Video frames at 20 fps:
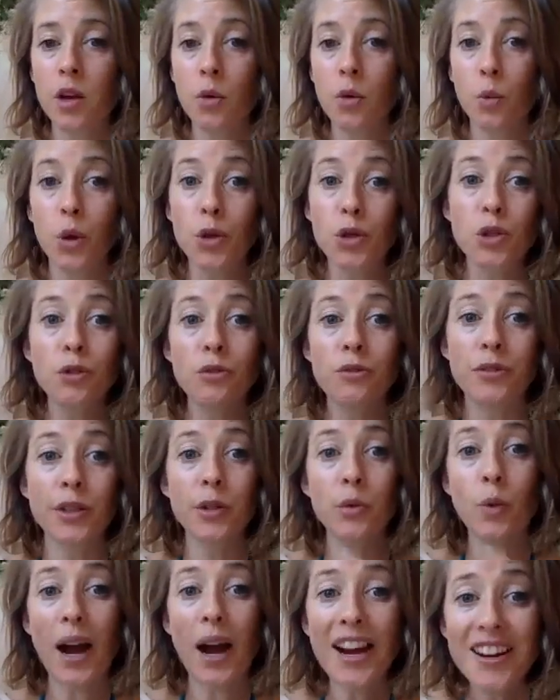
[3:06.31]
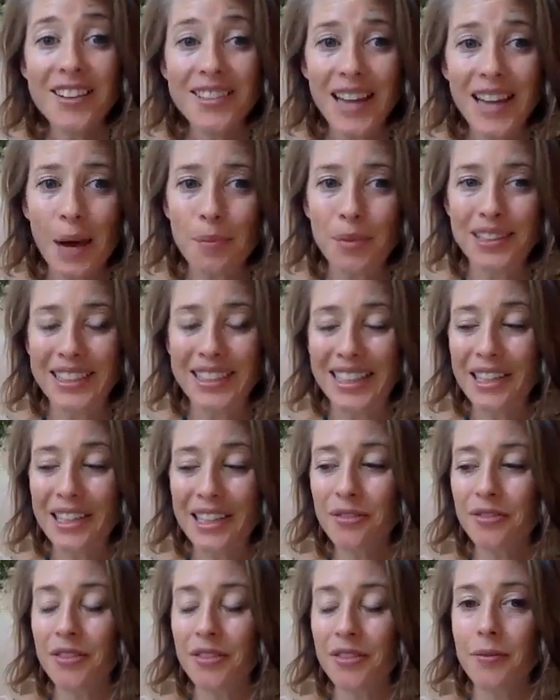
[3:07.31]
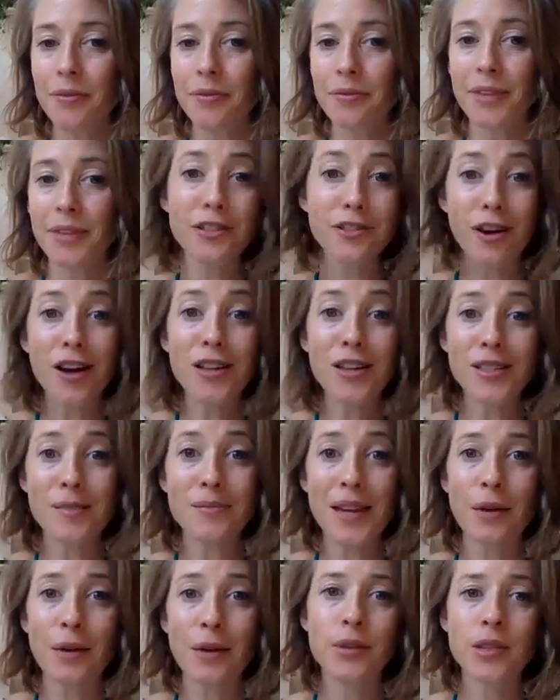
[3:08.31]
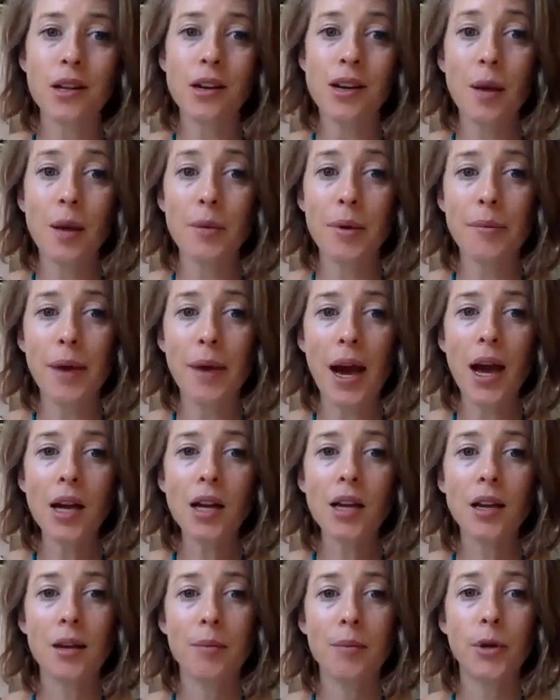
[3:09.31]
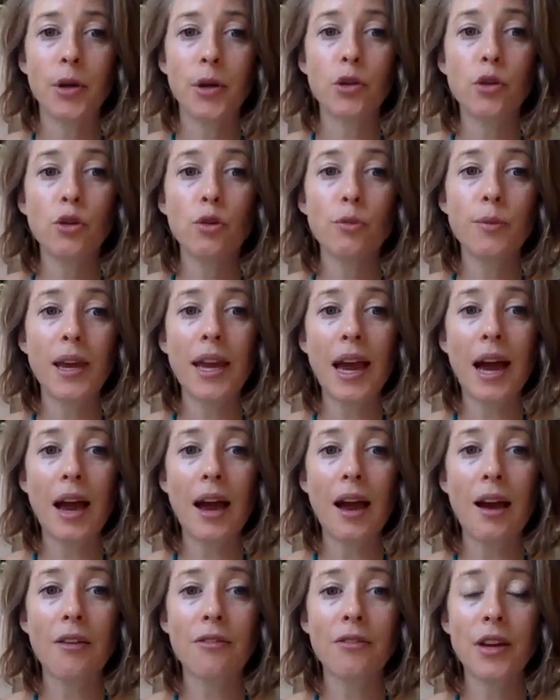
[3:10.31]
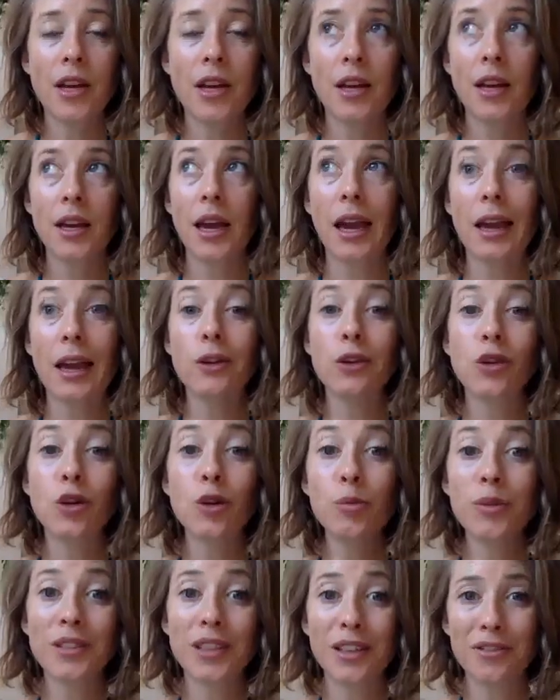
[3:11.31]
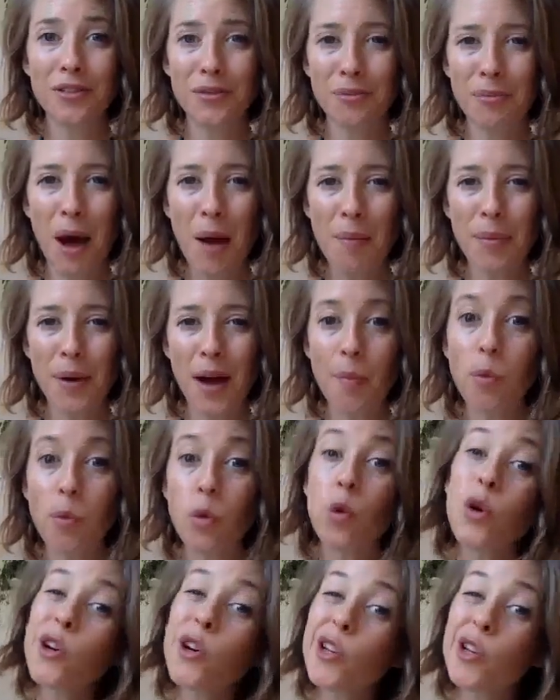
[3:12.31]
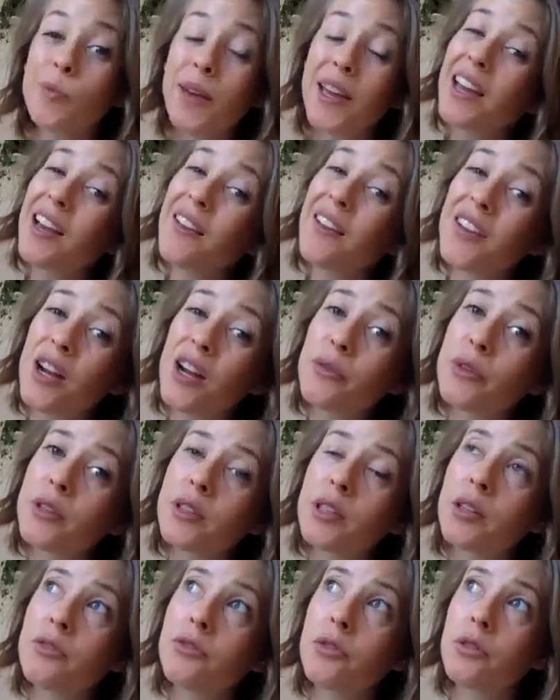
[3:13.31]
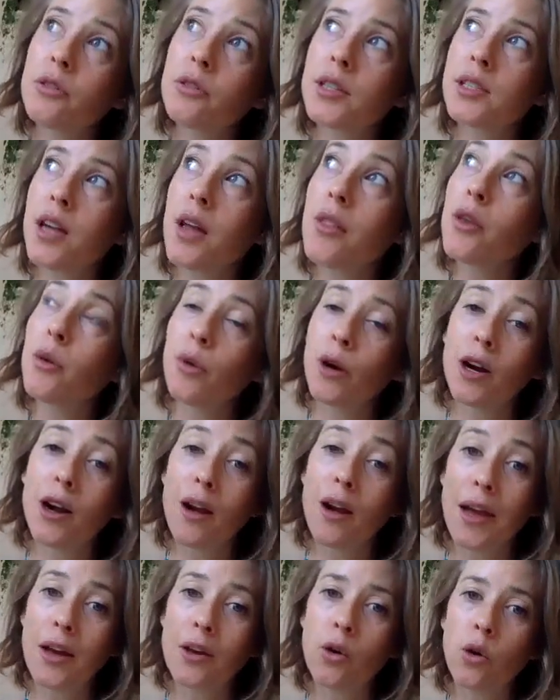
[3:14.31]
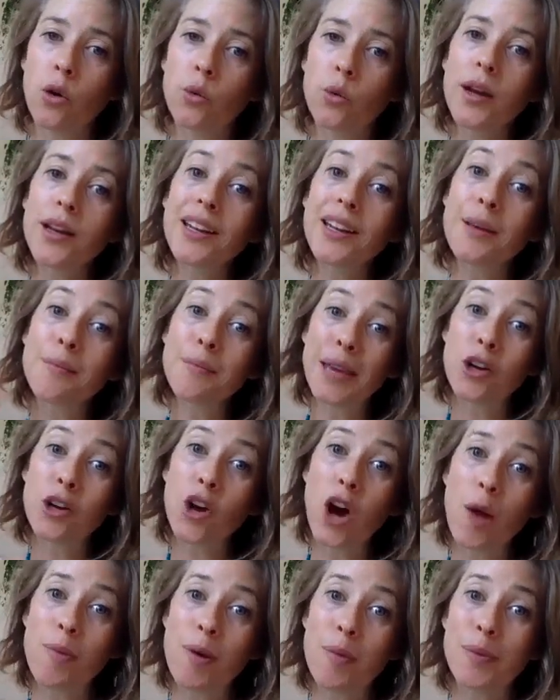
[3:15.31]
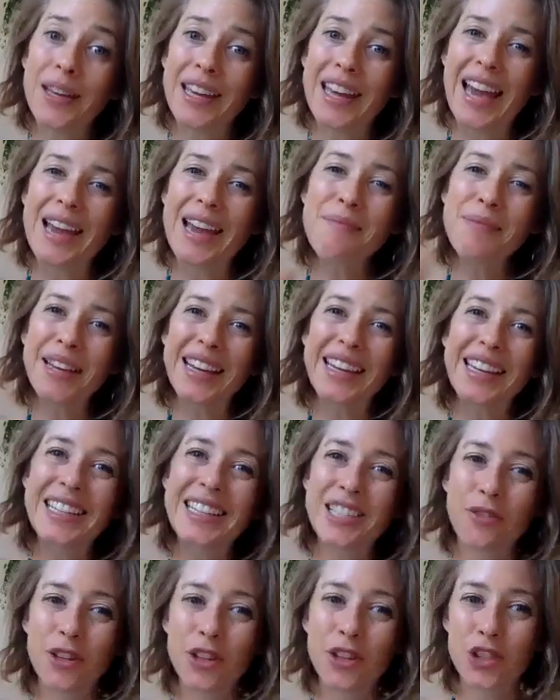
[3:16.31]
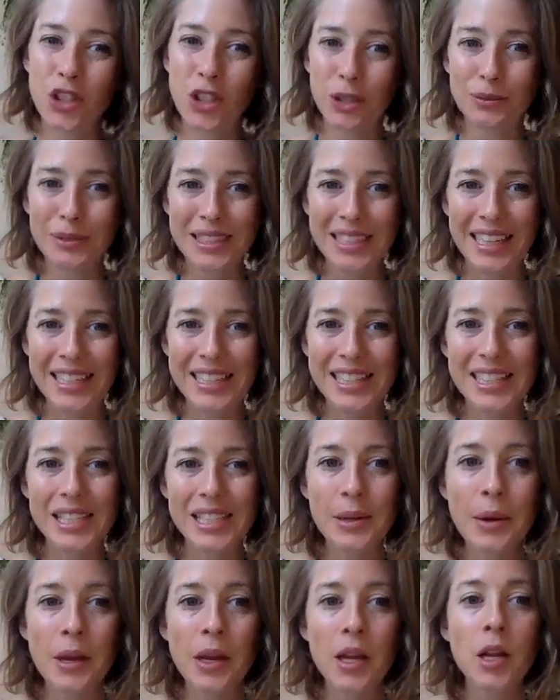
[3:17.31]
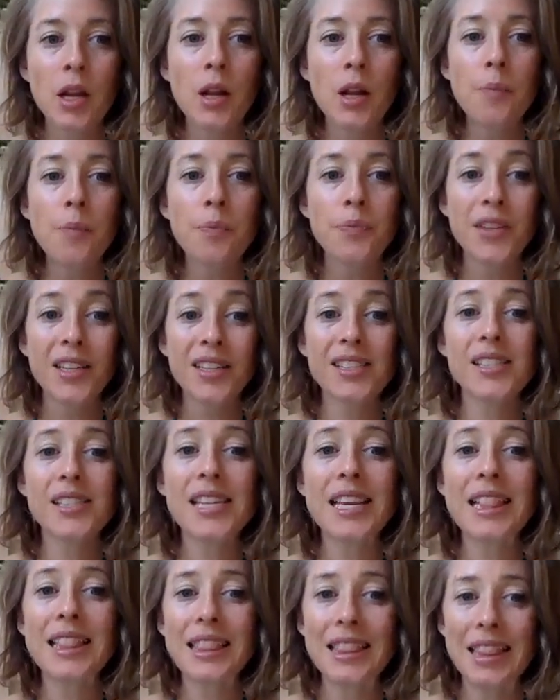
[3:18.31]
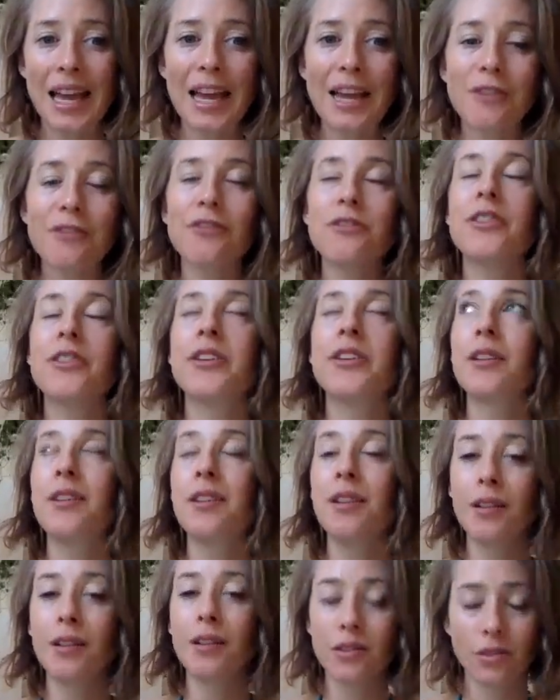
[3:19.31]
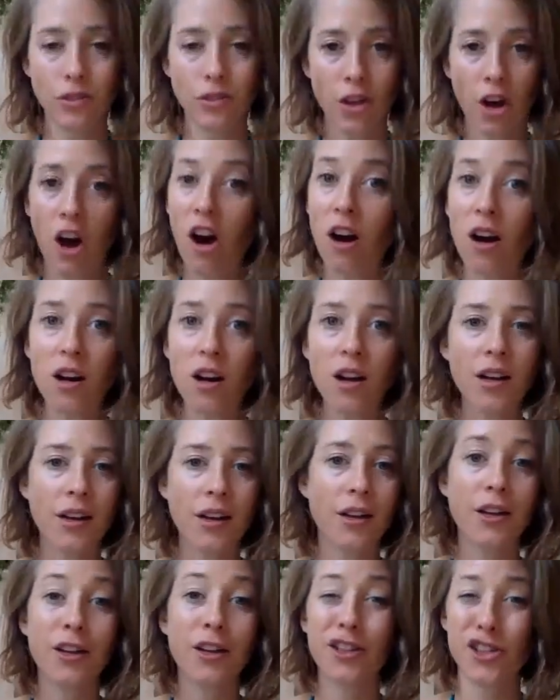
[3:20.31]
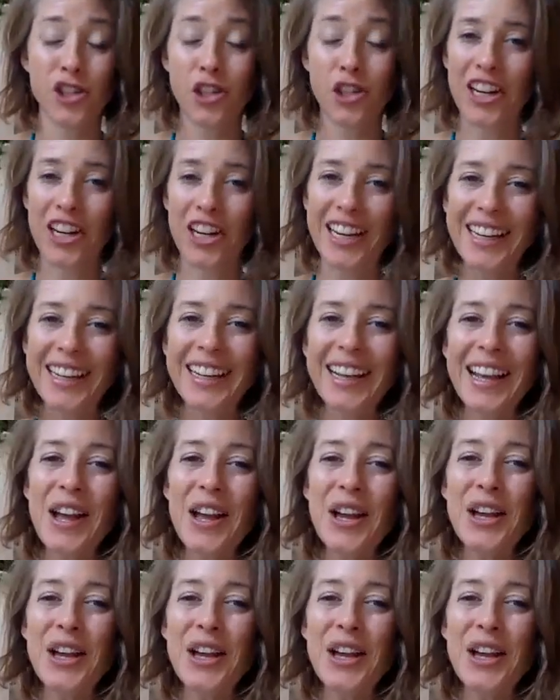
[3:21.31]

Once you've rewired that belief, that's awesome. That one's not coming back, but you may have a new belief pop up, or you may have not really fully done the work on that old one, and it may crop up again, but in a different circumstance. This is a lifelong journey.